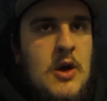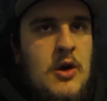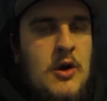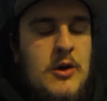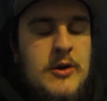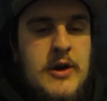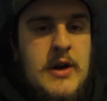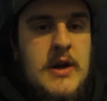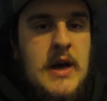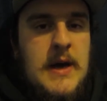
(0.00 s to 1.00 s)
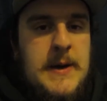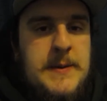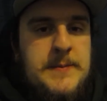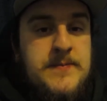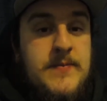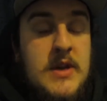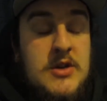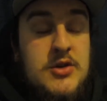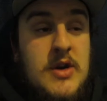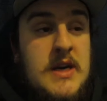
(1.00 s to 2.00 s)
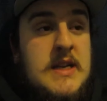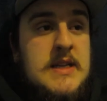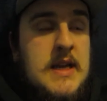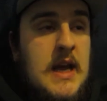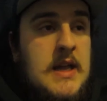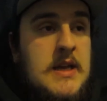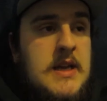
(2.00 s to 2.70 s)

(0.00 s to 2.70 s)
on training together.